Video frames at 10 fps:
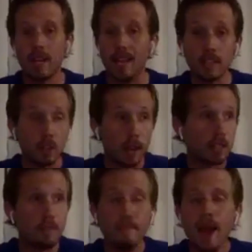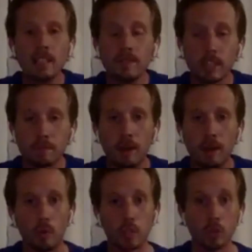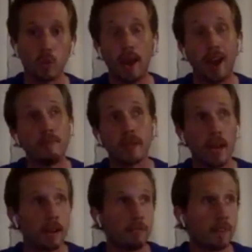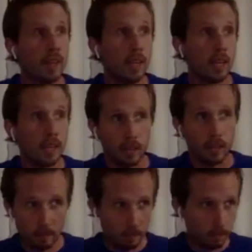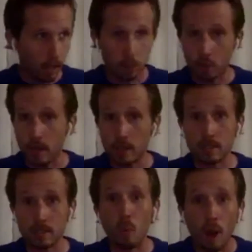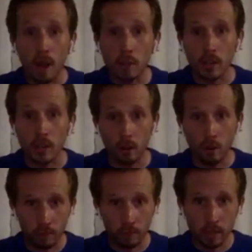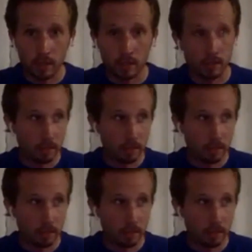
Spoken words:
It's a massive experiment, which is why I'm kind of intrigued to watch and hopefully